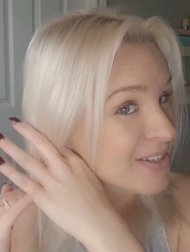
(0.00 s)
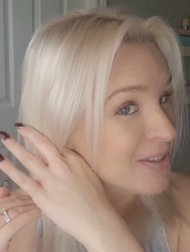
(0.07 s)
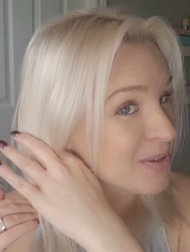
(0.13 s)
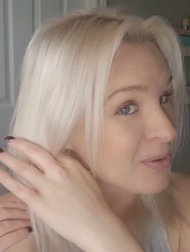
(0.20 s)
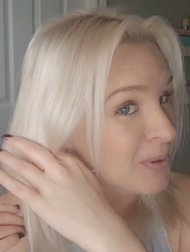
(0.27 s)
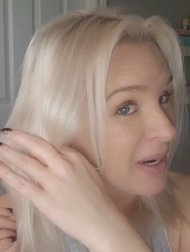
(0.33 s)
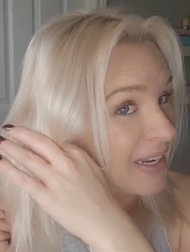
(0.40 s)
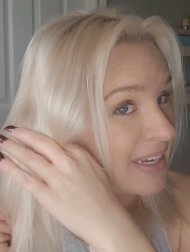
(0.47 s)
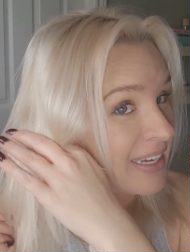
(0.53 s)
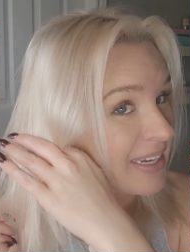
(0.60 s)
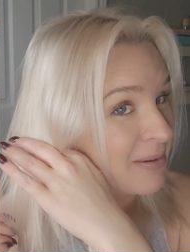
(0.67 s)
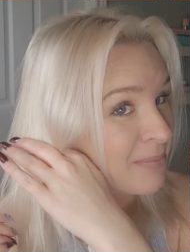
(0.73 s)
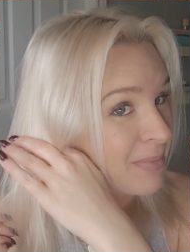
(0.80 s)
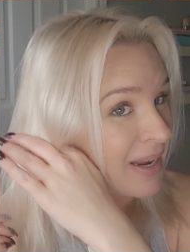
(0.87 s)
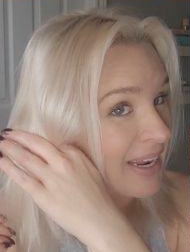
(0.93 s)
to
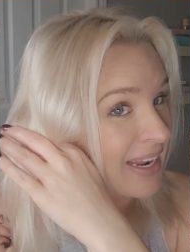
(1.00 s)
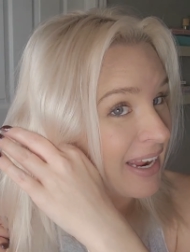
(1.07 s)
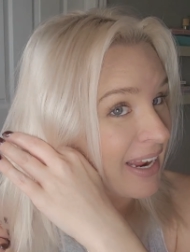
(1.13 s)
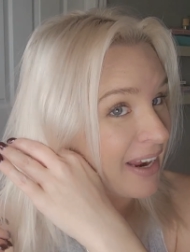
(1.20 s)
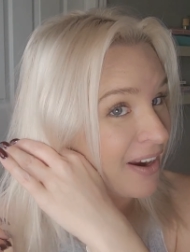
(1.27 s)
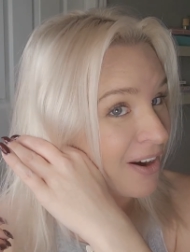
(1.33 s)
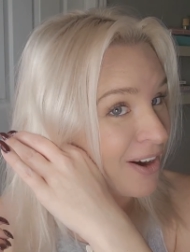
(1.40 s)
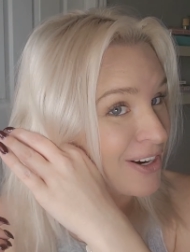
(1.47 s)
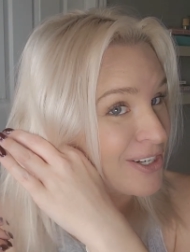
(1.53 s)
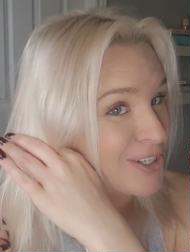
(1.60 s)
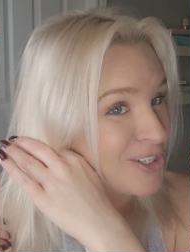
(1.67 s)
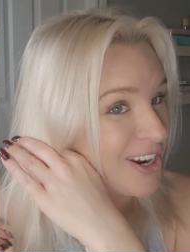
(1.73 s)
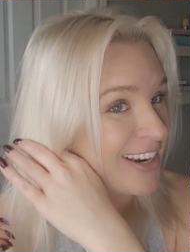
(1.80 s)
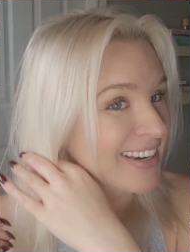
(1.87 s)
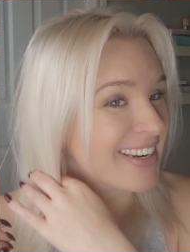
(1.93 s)
keep my hair
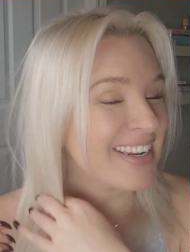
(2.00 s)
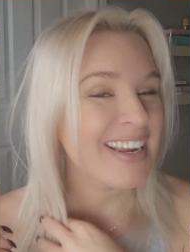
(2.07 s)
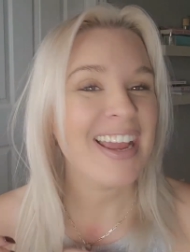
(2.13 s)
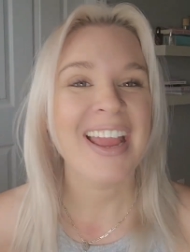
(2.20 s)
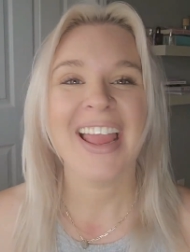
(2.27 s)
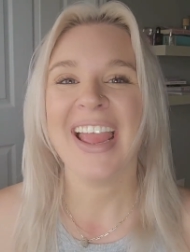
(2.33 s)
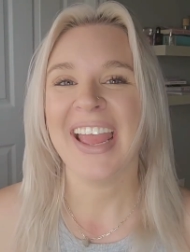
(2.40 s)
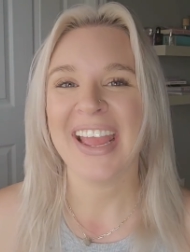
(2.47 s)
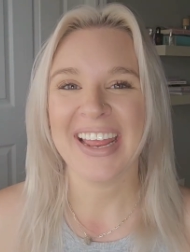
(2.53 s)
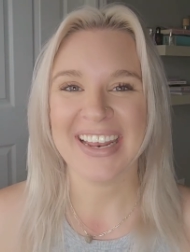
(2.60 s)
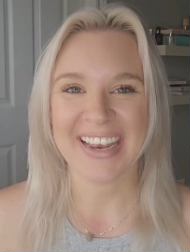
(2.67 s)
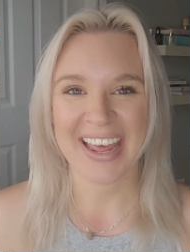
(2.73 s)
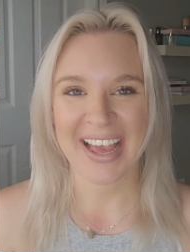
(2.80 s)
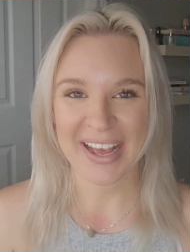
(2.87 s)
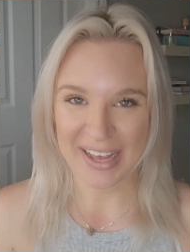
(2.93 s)
shiny
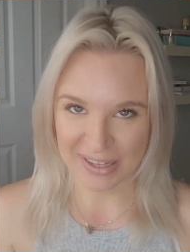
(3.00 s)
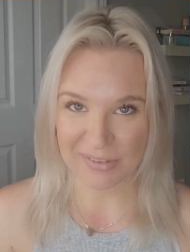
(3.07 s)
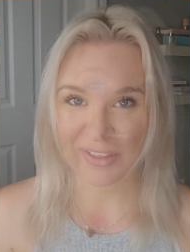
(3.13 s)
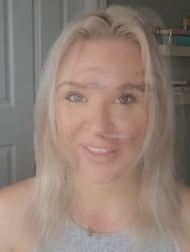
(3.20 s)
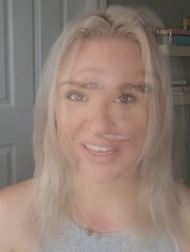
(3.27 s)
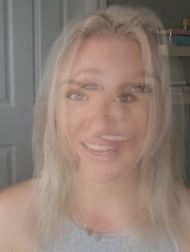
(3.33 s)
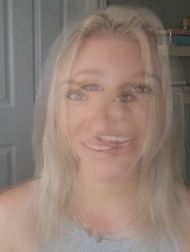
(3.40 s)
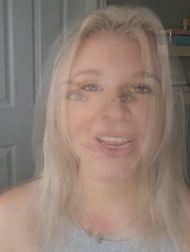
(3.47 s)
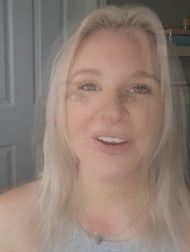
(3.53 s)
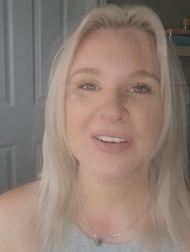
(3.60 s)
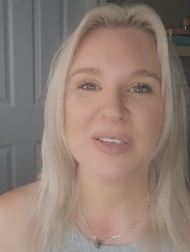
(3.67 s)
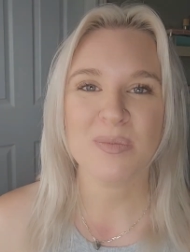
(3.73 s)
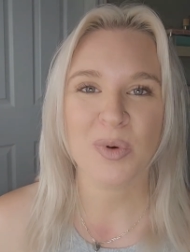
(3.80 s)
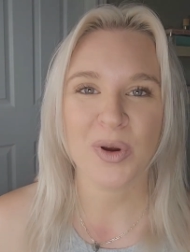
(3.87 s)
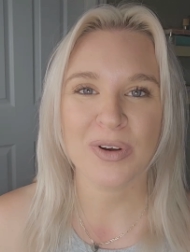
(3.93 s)
and healthy. Healthy hair
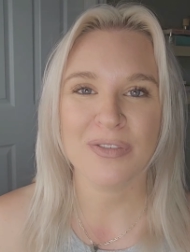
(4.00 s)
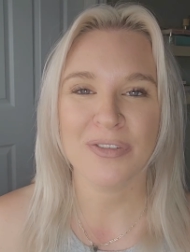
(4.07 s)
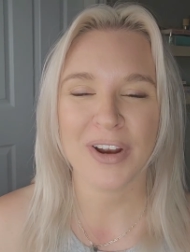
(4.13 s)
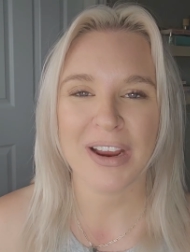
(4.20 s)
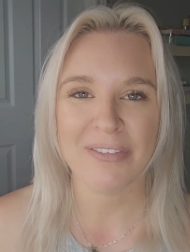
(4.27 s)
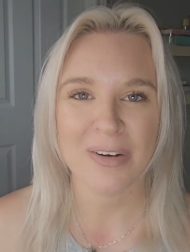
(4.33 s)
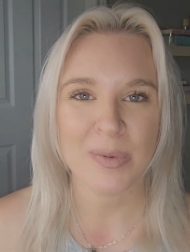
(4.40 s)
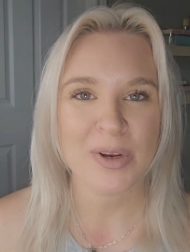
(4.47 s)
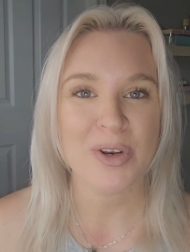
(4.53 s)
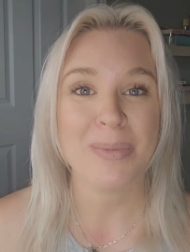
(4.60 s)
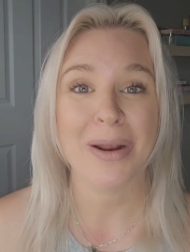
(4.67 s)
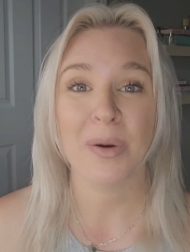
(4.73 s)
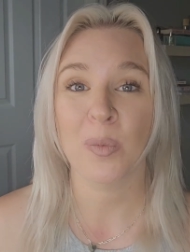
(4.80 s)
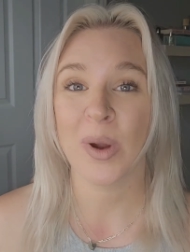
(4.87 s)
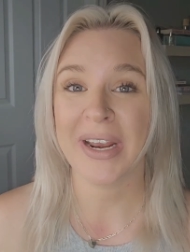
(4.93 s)
is important for everyone no
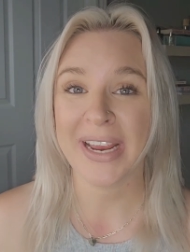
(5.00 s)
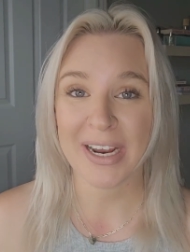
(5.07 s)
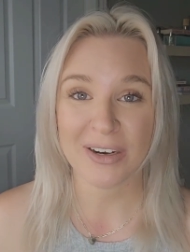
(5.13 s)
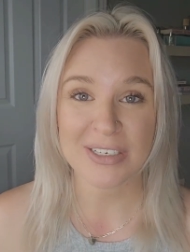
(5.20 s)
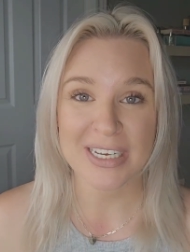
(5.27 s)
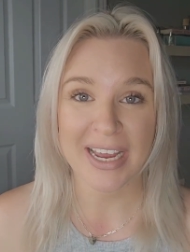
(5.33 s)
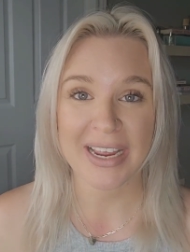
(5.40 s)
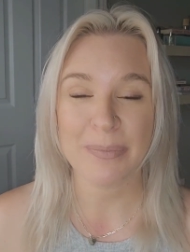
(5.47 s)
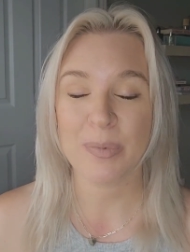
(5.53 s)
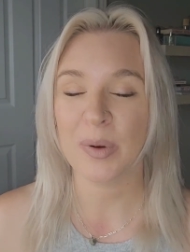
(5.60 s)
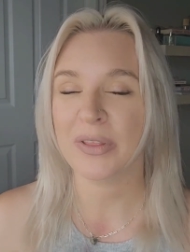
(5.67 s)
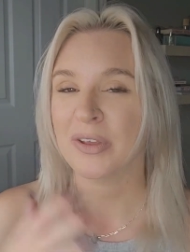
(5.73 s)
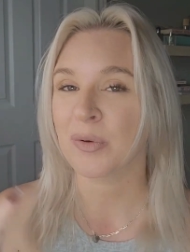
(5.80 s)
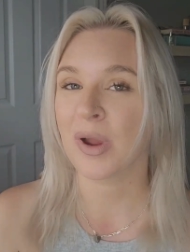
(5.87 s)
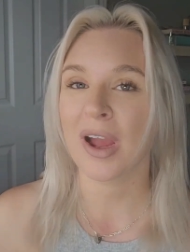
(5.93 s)
matter what hair type,
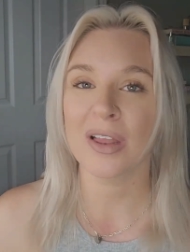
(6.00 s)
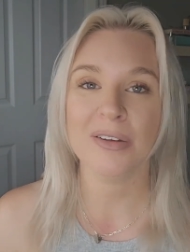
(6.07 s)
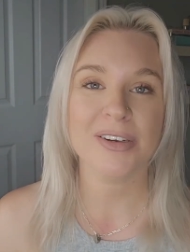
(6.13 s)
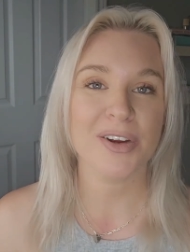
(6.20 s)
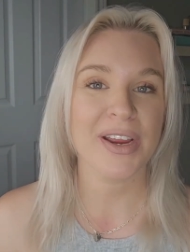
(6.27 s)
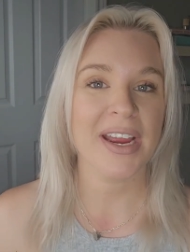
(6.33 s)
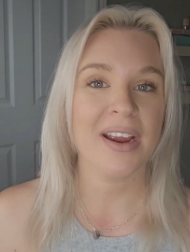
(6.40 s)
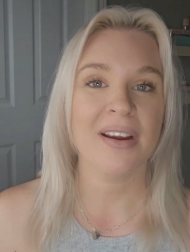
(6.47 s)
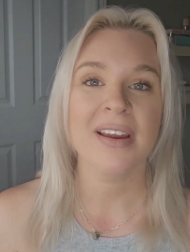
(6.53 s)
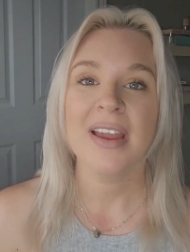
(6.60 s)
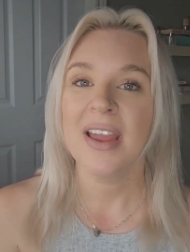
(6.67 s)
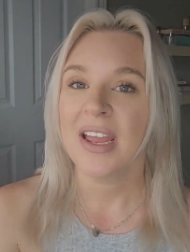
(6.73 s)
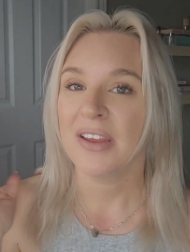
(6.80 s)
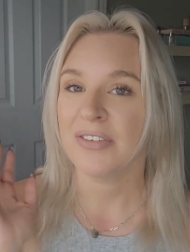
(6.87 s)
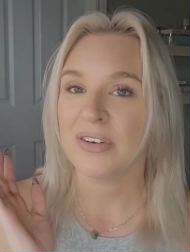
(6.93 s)
whether you color your hair,
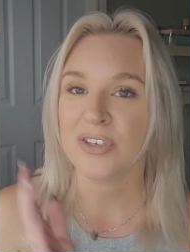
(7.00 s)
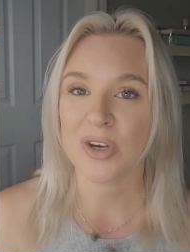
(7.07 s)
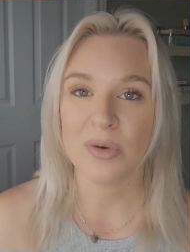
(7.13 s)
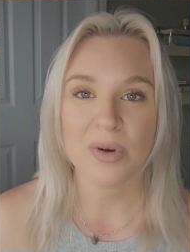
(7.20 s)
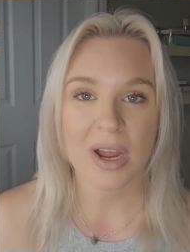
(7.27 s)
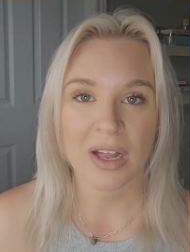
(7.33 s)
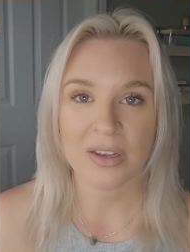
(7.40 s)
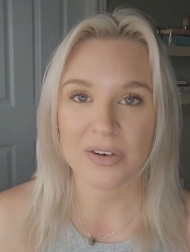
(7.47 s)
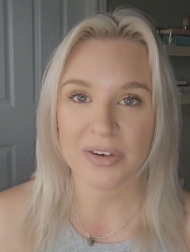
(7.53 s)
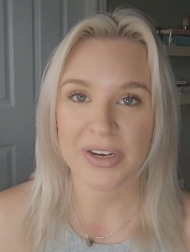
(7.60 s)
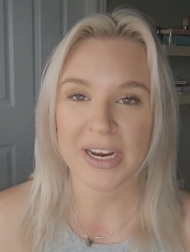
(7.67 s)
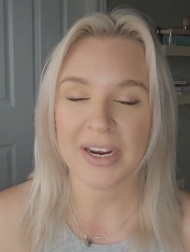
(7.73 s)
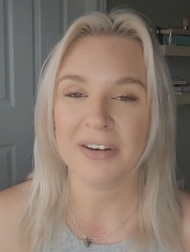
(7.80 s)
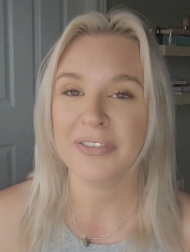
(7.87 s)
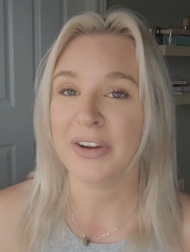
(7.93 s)
if you don't color
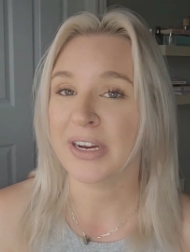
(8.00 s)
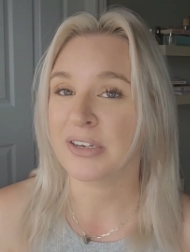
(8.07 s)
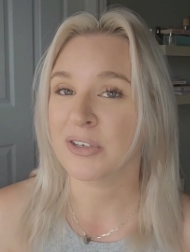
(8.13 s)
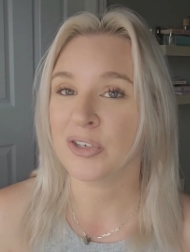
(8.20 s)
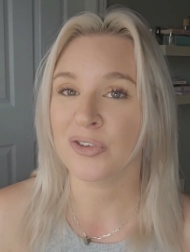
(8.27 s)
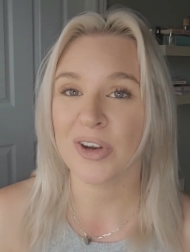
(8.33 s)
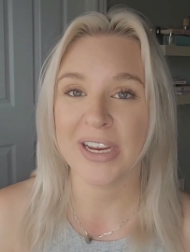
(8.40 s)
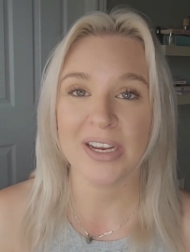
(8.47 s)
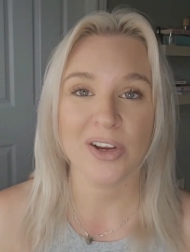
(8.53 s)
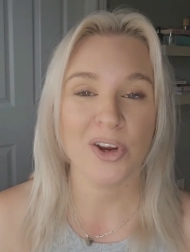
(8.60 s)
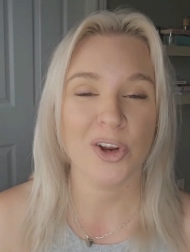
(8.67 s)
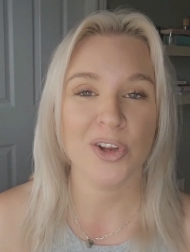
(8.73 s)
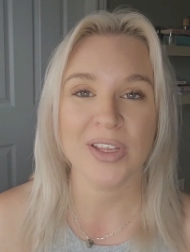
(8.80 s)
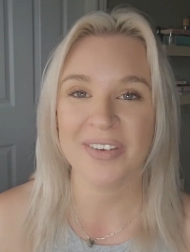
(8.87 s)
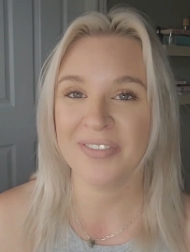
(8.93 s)
your hair, if your hair is straight,
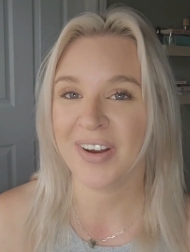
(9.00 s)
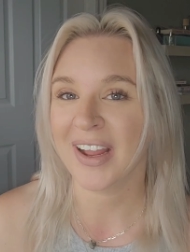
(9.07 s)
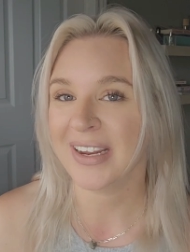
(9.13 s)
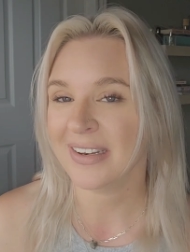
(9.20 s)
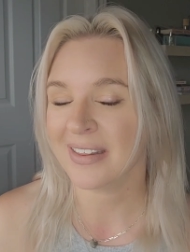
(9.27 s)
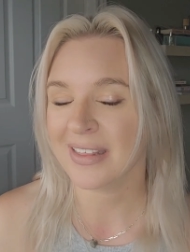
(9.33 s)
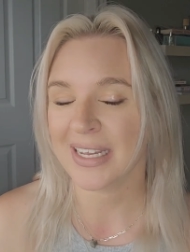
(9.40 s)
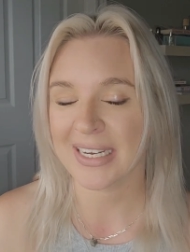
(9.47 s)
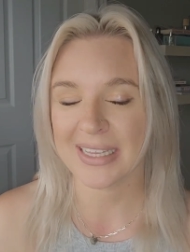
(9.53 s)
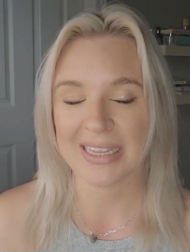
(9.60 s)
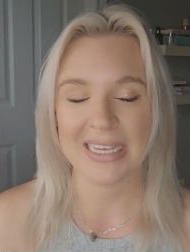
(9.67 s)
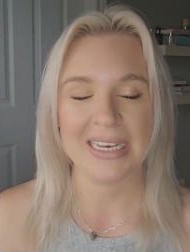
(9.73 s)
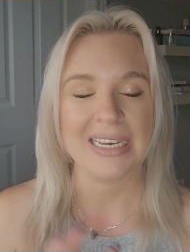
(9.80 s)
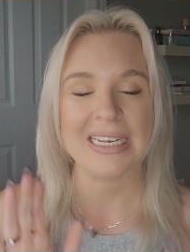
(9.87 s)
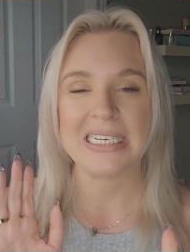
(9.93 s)
curly, fine, thick,
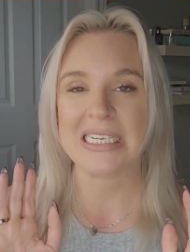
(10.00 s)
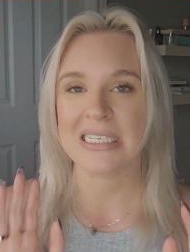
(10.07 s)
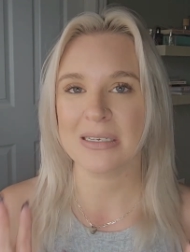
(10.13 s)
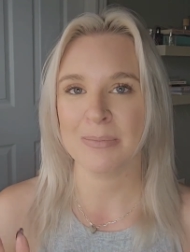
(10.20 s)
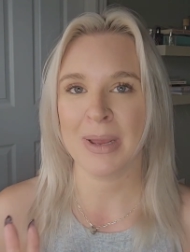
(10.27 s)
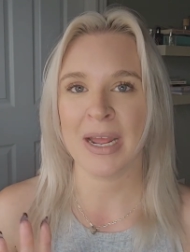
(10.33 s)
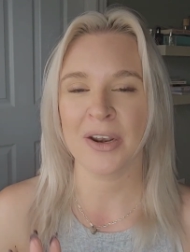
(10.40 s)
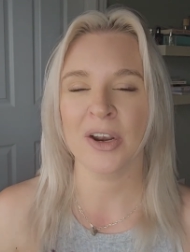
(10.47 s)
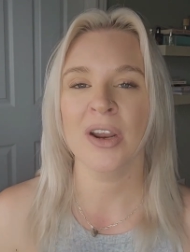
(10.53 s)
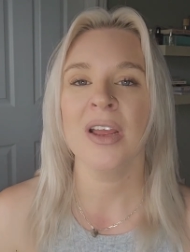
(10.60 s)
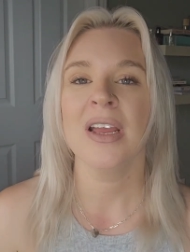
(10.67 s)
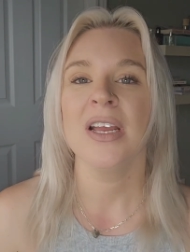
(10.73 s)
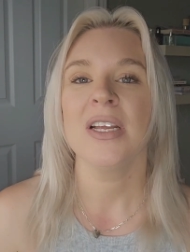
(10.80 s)
thin, it doesn't matter.